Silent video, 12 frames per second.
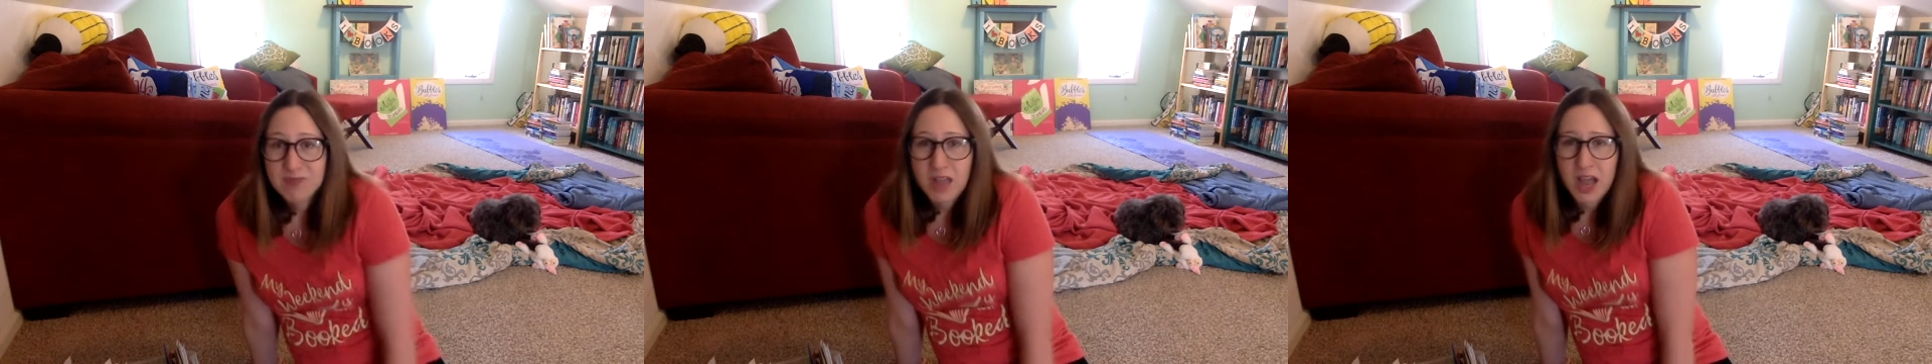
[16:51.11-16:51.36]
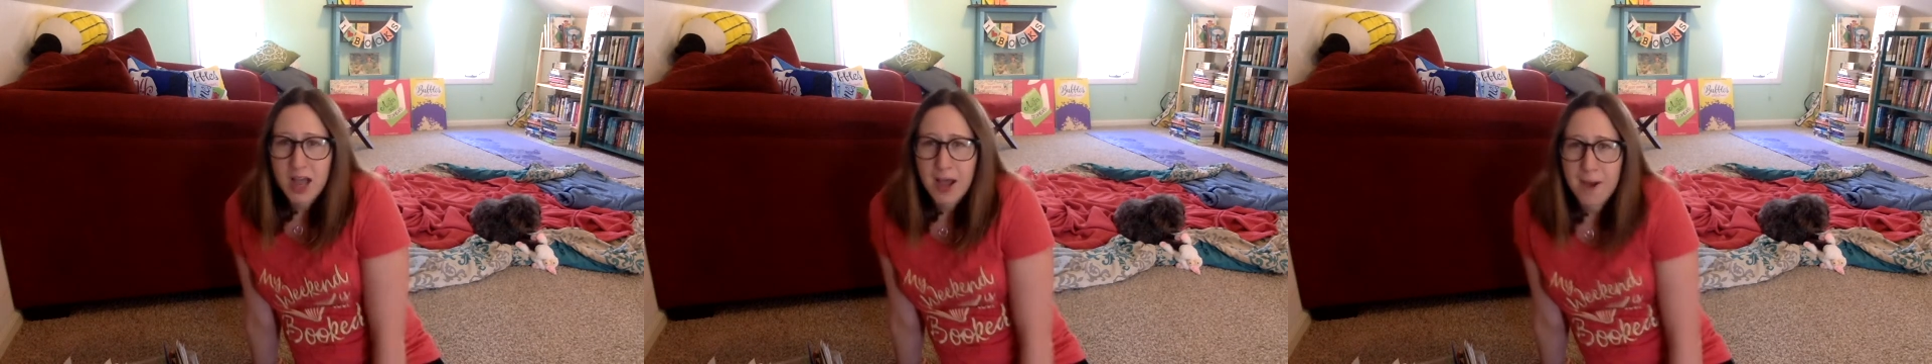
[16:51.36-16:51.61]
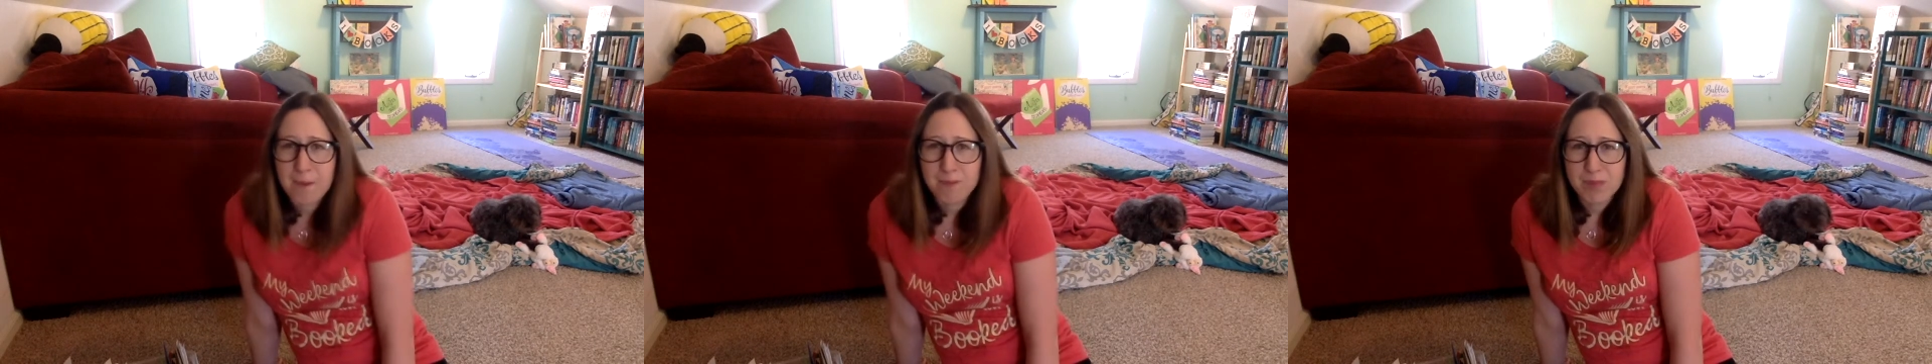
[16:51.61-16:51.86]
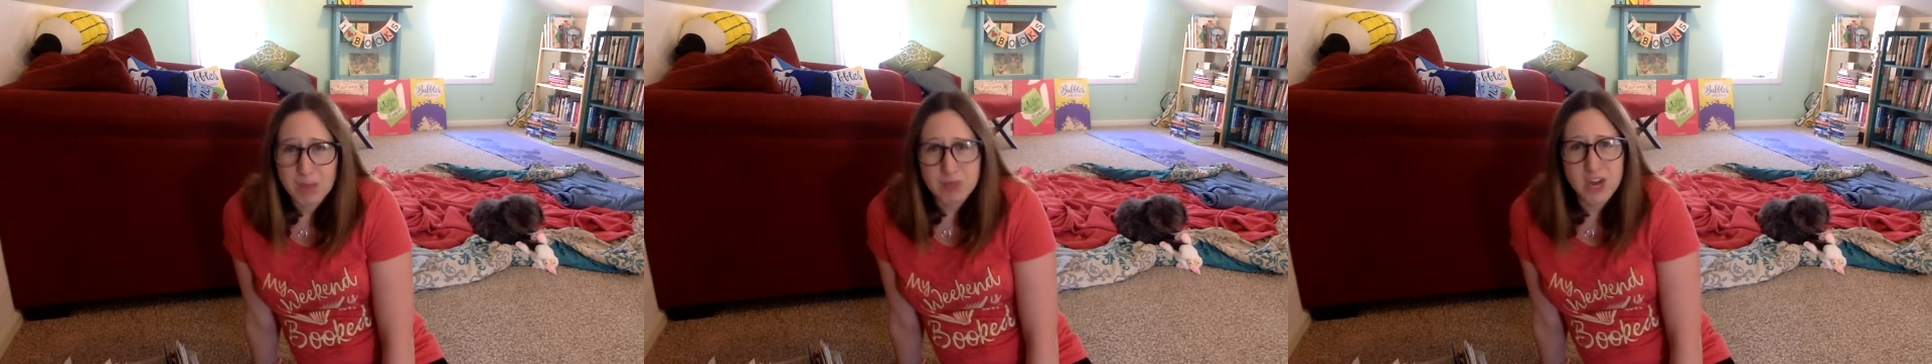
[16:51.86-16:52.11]
I'm
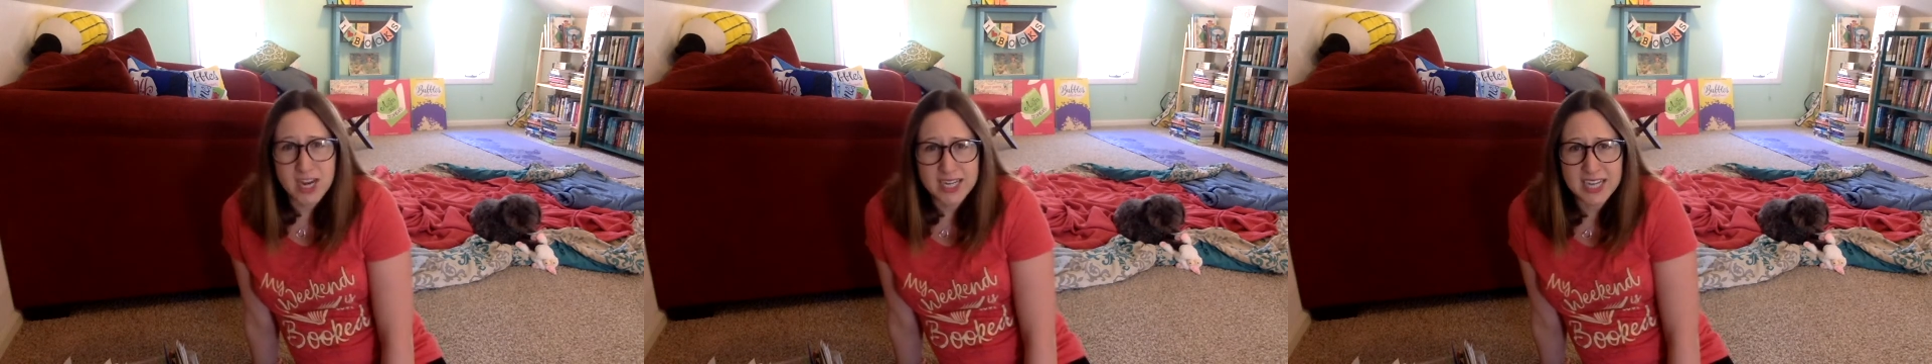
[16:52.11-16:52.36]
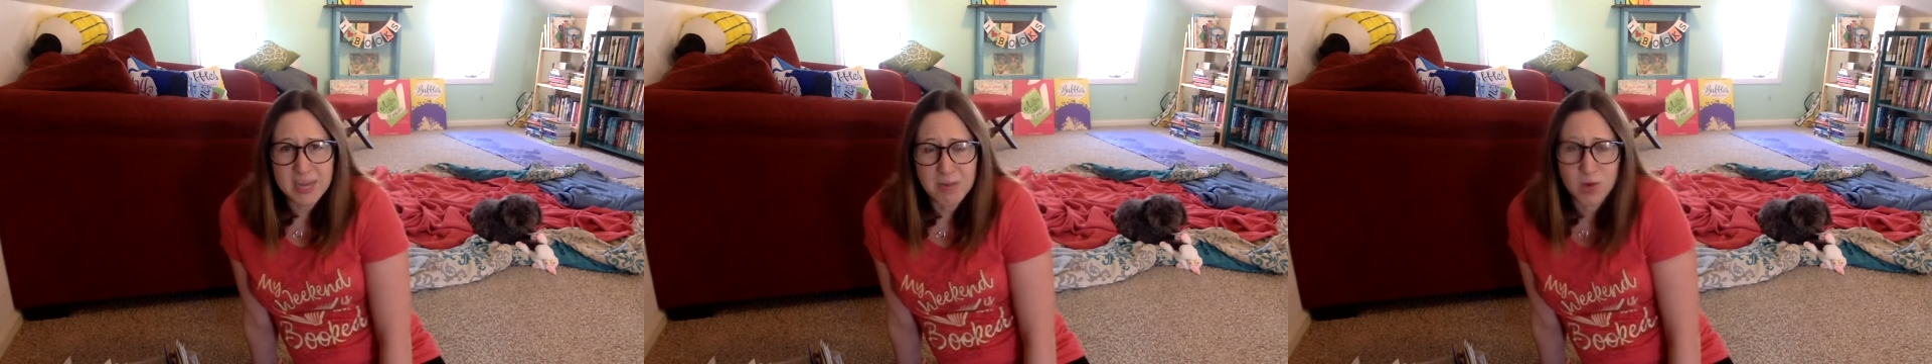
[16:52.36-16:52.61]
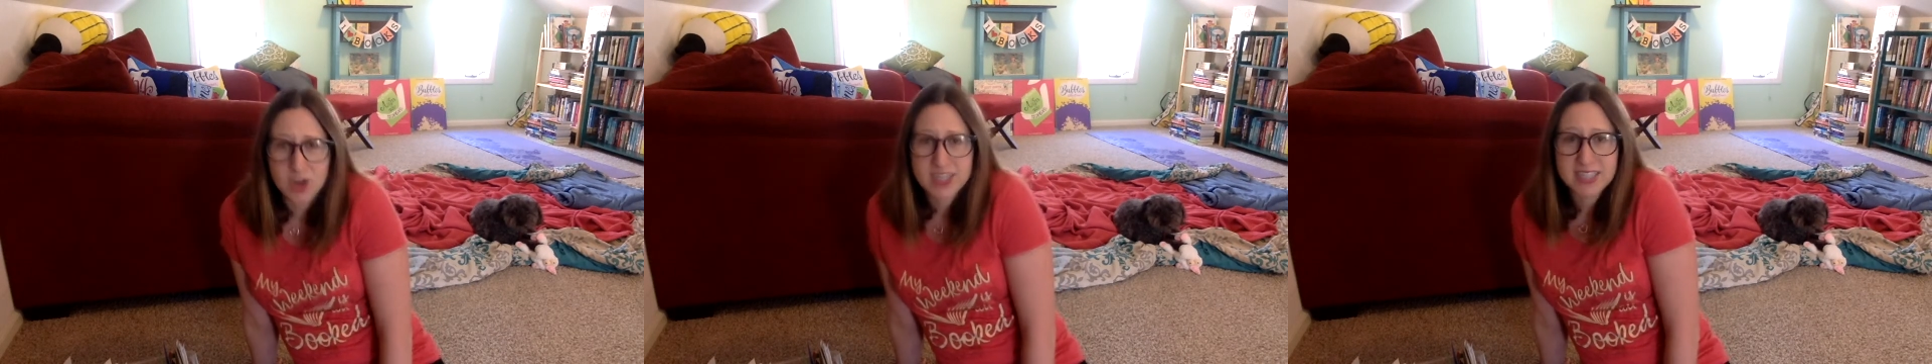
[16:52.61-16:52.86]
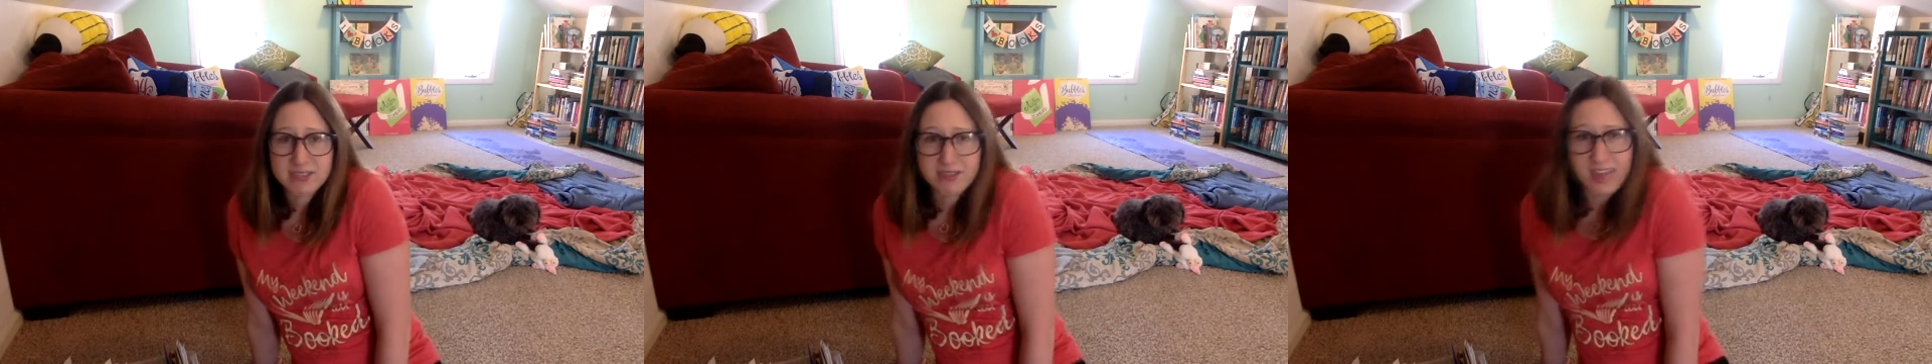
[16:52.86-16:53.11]
trying to get more
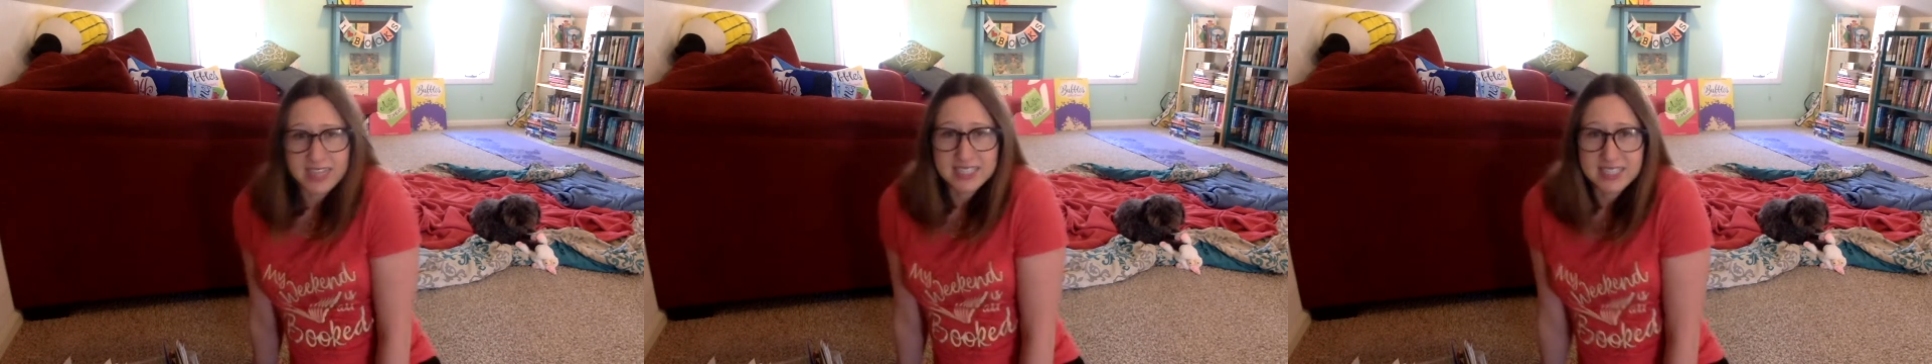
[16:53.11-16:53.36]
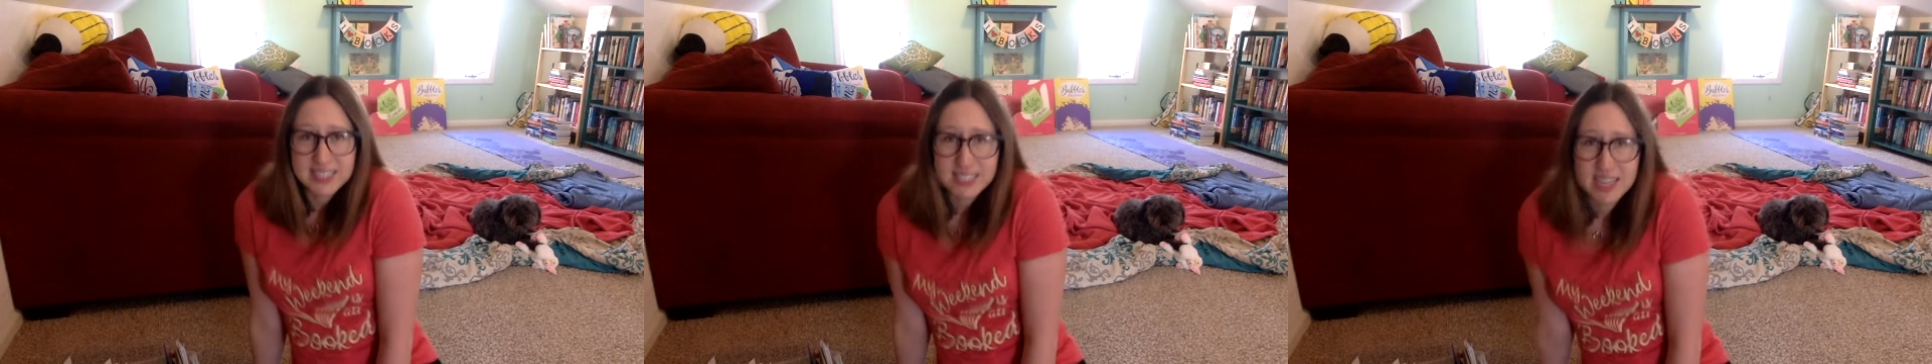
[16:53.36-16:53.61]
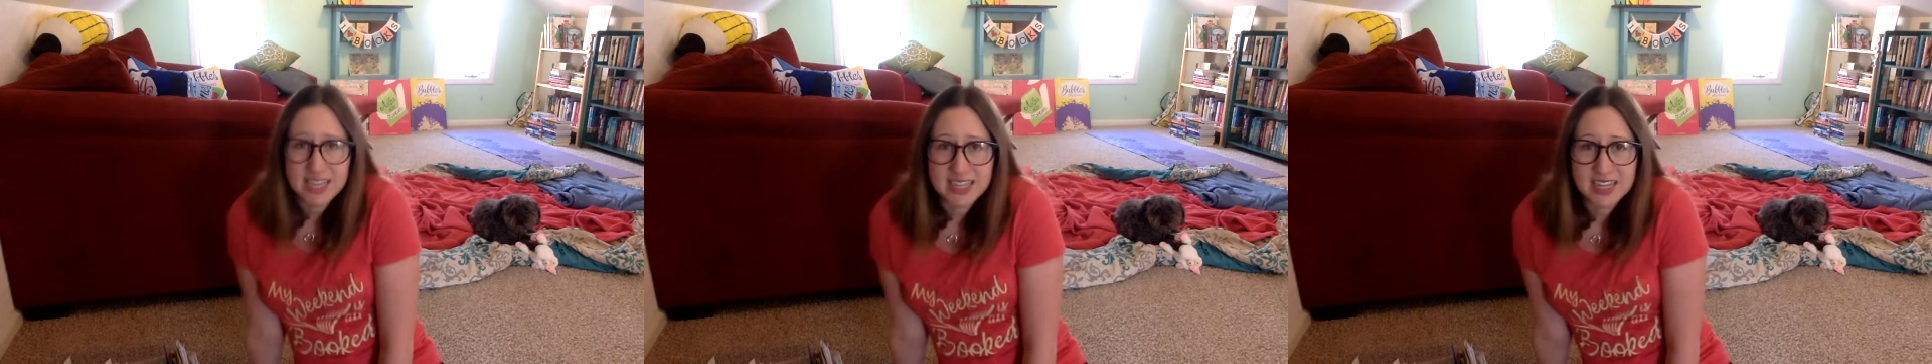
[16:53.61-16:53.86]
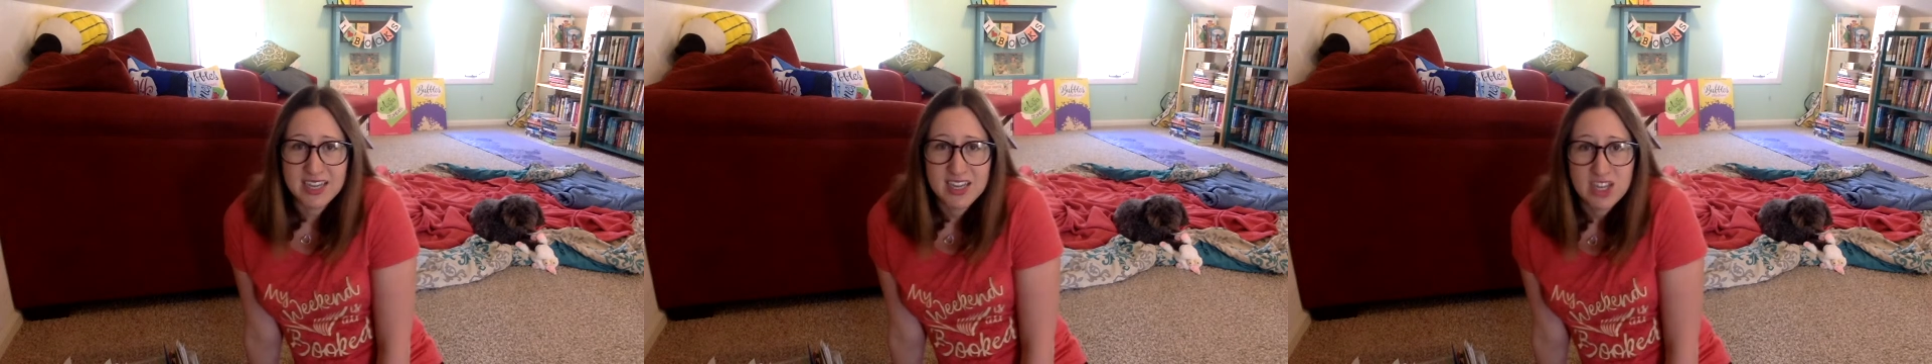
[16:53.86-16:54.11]
into fantasy lately.